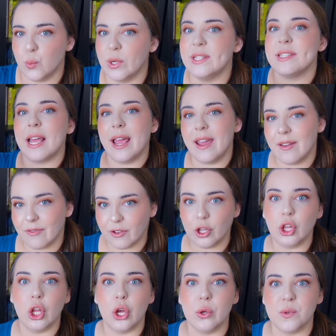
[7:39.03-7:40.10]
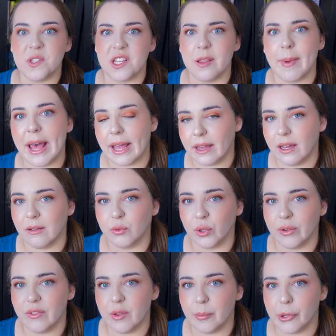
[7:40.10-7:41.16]
once i have closed the back cover
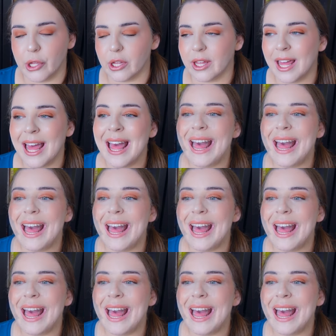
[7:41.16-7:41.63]
of the book